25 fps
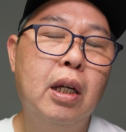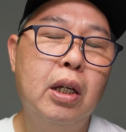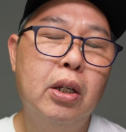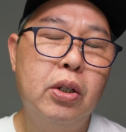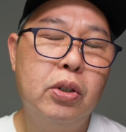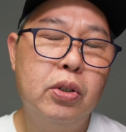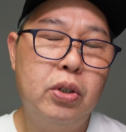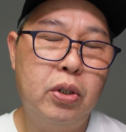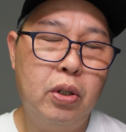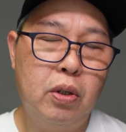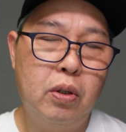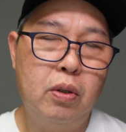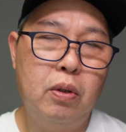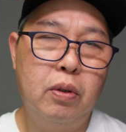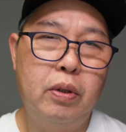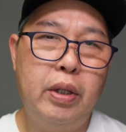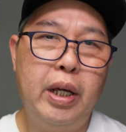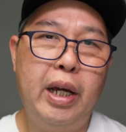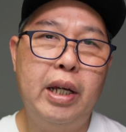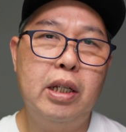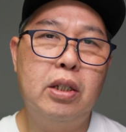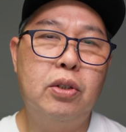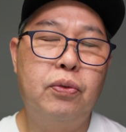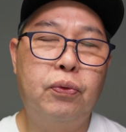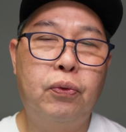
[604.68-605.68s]
so
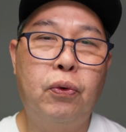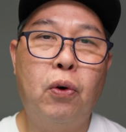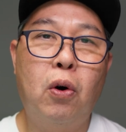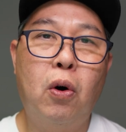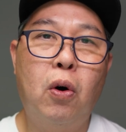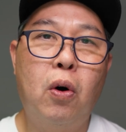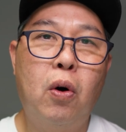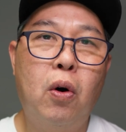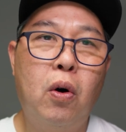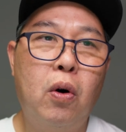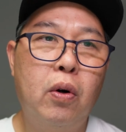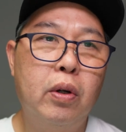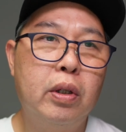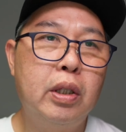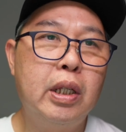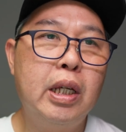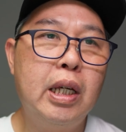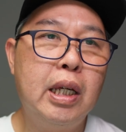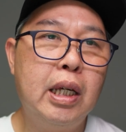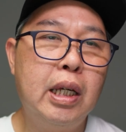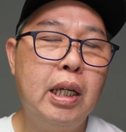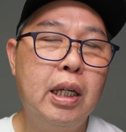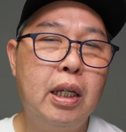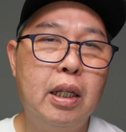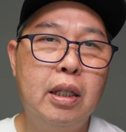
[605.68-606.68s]
that's for
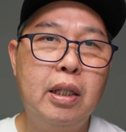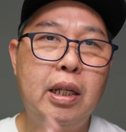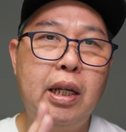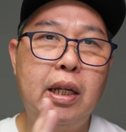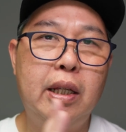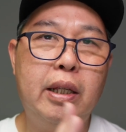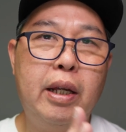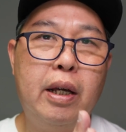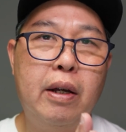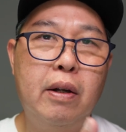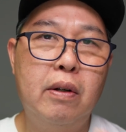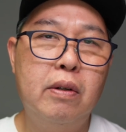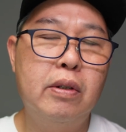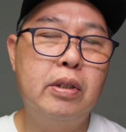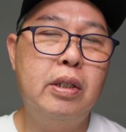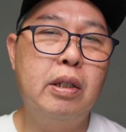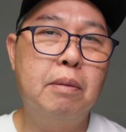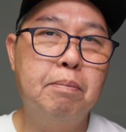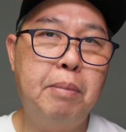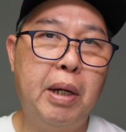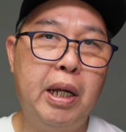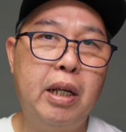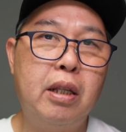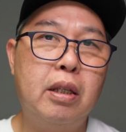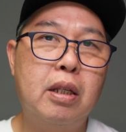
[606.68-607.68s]
the details,
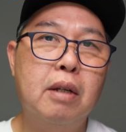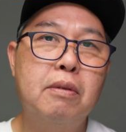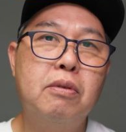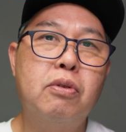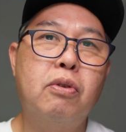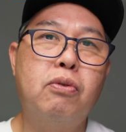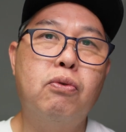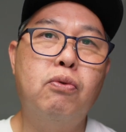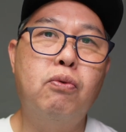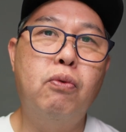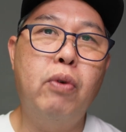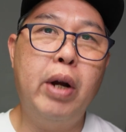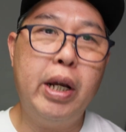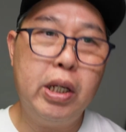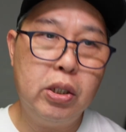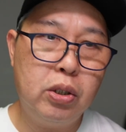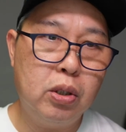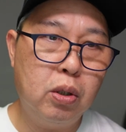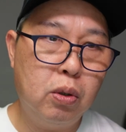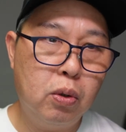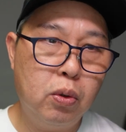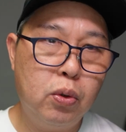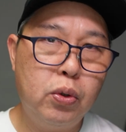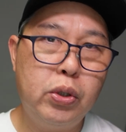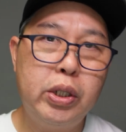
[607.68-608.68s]
but in terms of
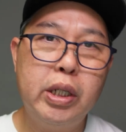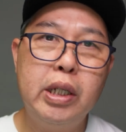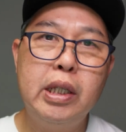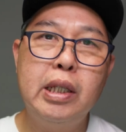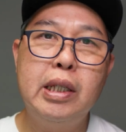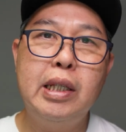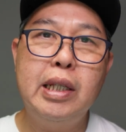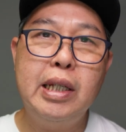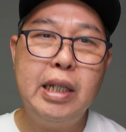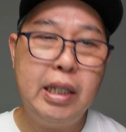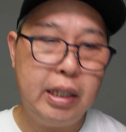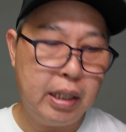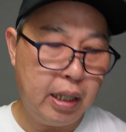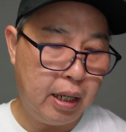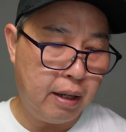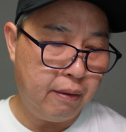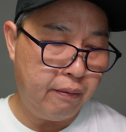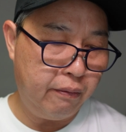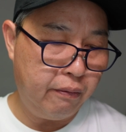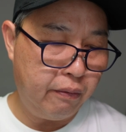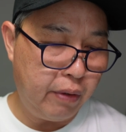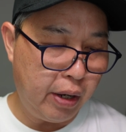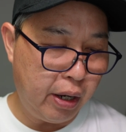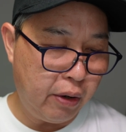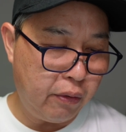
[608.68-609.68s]
resolution, these are
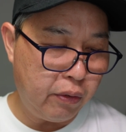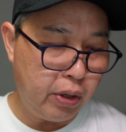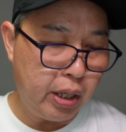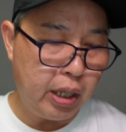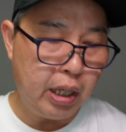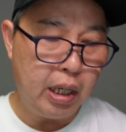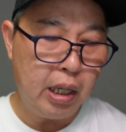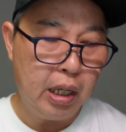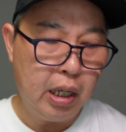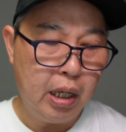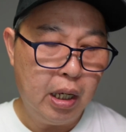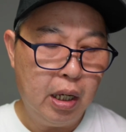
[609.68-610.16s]
very